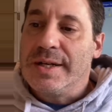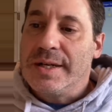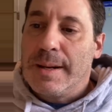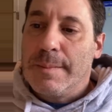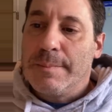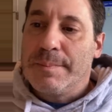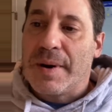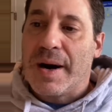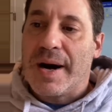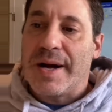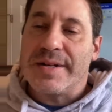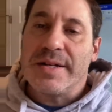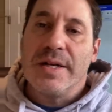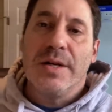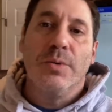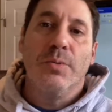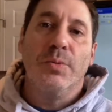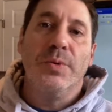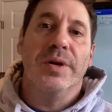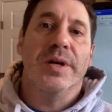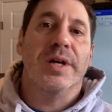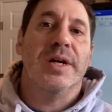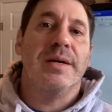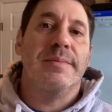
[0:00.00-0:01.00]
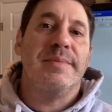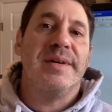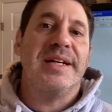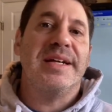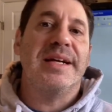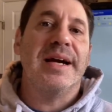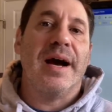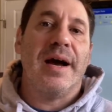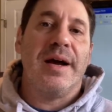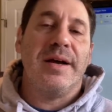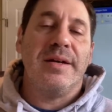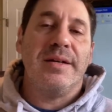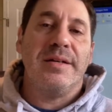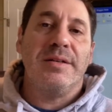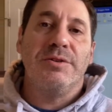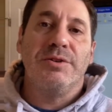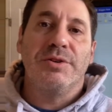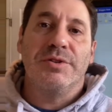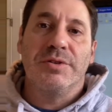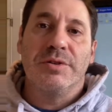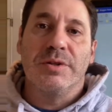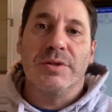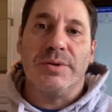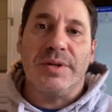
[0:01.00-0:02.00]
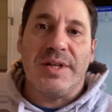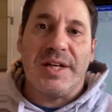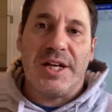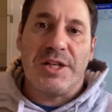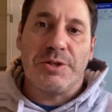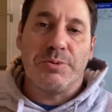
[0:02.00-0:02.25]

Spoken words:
But we're going to be guiding you through each